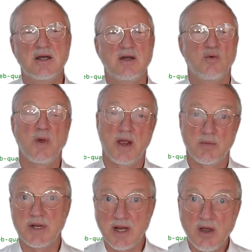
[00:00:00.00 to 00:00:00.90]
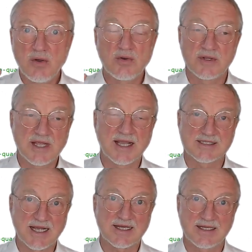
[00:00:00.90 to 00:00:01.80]
where we know the
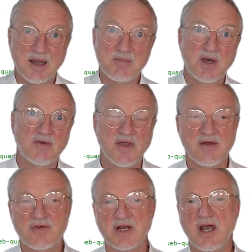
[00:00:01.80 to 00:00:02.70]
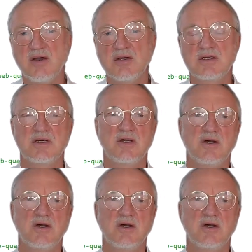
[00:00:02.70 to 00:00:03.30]
exact number of every node